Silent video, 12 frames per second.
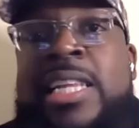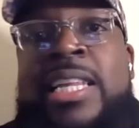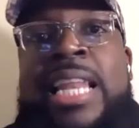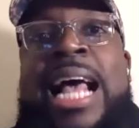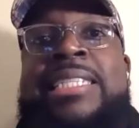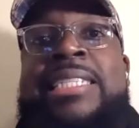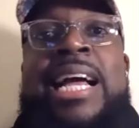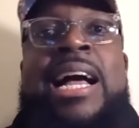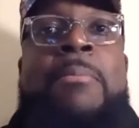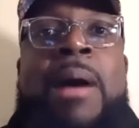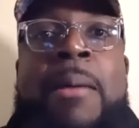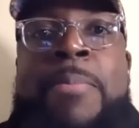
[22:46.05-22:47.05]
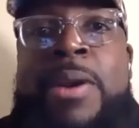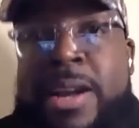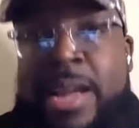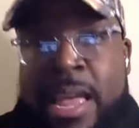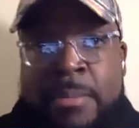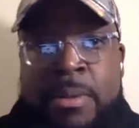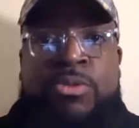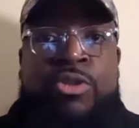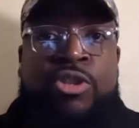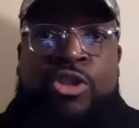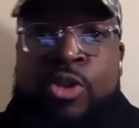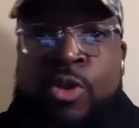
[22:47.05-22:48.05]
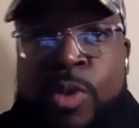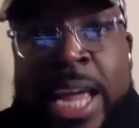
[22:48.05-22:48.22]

the last time my parent came up to the school,